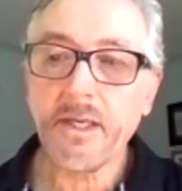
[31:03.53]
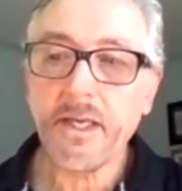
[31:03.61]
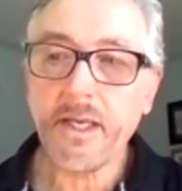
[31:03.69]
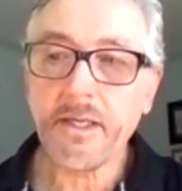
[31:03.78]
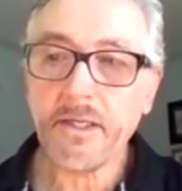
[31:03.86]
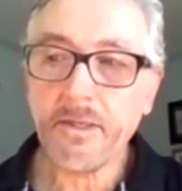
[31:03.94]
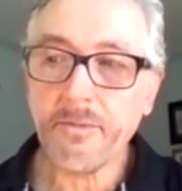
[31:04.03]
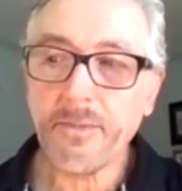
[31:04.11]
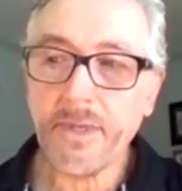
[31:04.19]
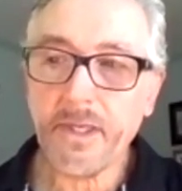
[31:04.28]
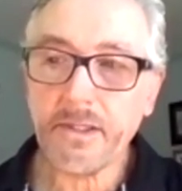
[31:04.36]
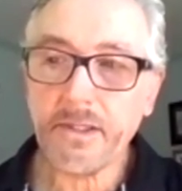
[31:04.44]
and it can
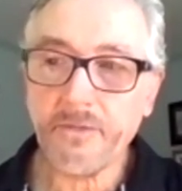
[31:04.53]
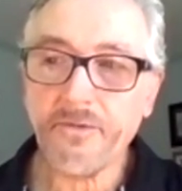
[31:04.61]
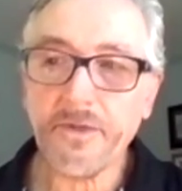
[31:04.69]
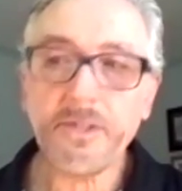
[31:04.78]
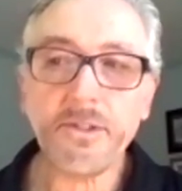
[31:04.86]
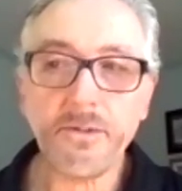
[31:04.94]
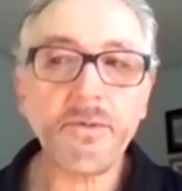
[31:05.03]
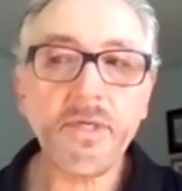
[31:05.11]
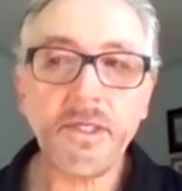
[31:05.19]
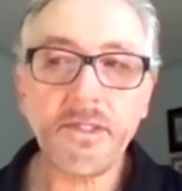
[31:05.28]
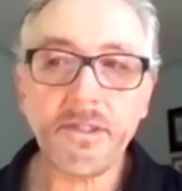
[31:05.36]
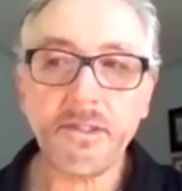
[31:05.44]
be sufficient
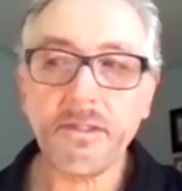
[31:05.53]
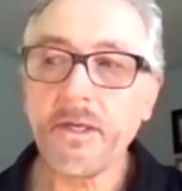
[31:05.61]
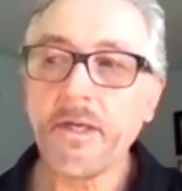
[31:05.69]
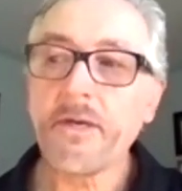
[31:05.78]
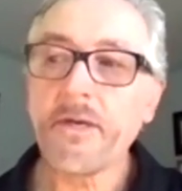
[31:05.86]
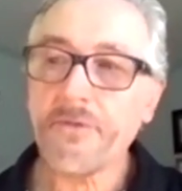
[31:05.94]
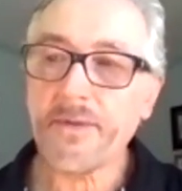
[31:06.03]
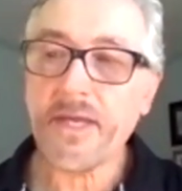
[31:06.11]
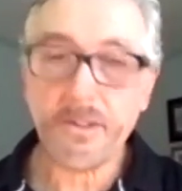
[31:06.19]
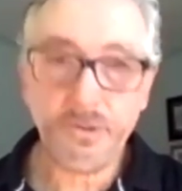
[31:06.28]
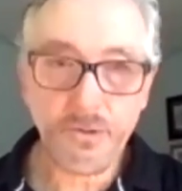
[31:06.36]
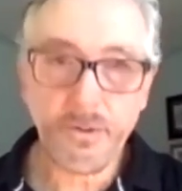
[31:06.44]
reason for that
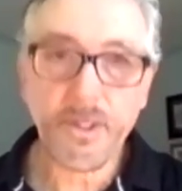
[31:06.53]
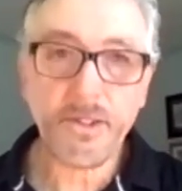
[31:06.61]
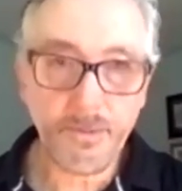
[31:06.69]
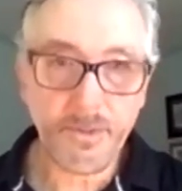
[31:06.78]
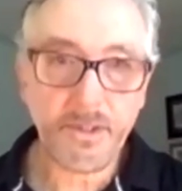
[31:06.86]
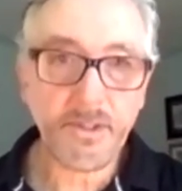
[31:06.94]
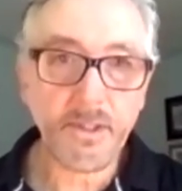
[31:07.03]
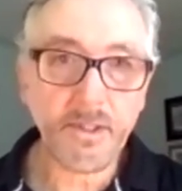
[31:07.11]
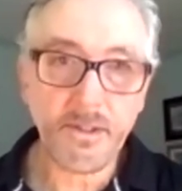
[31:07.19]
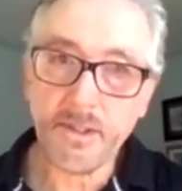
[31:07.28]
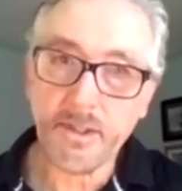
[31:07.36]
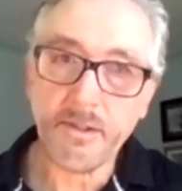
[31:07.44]
estrangement to
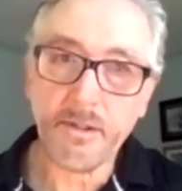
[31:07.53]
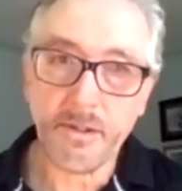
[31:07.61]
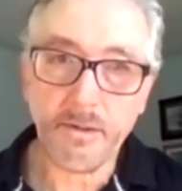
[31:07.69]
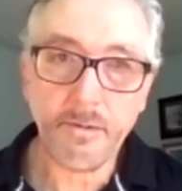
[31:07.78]
continue.